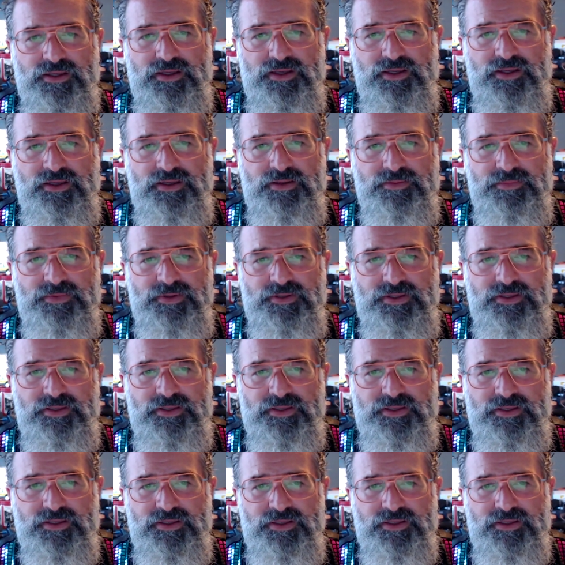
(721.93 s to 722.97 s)
Um,
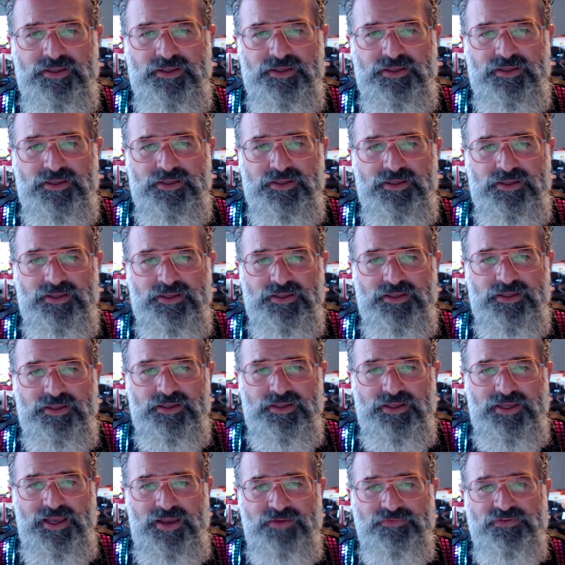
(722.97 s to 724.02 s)

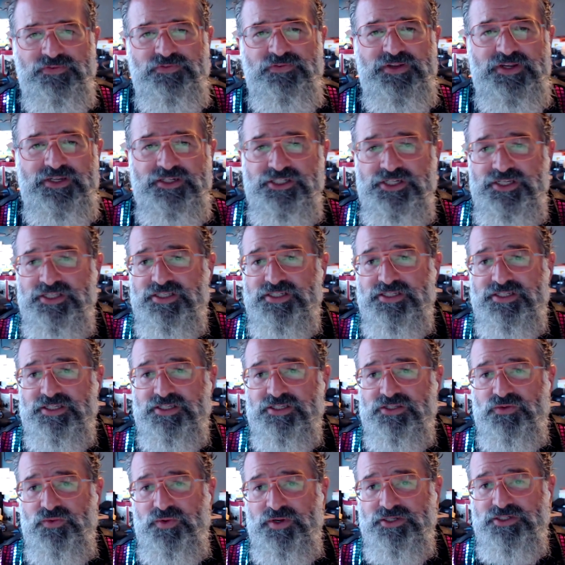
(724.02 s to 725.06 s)
After finishing the
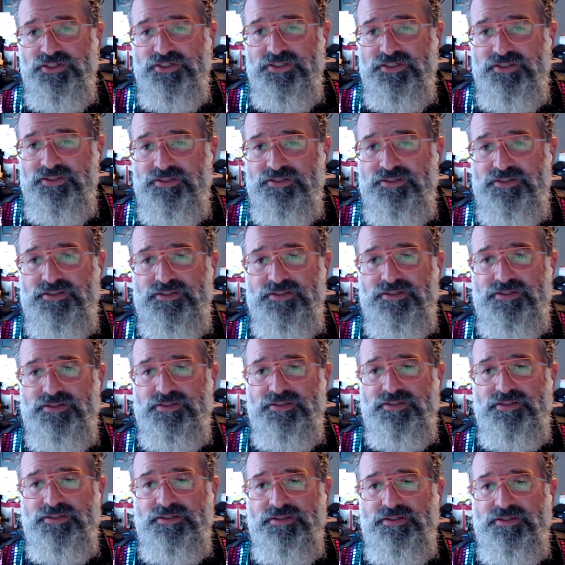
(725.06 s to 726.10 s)
6
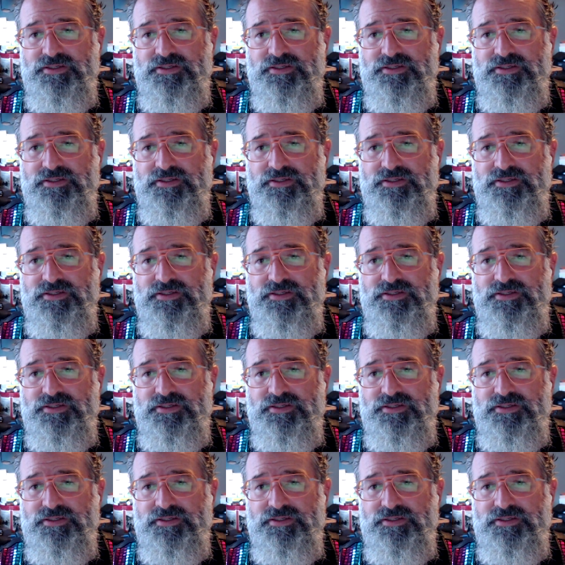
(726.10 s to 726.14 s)
questions,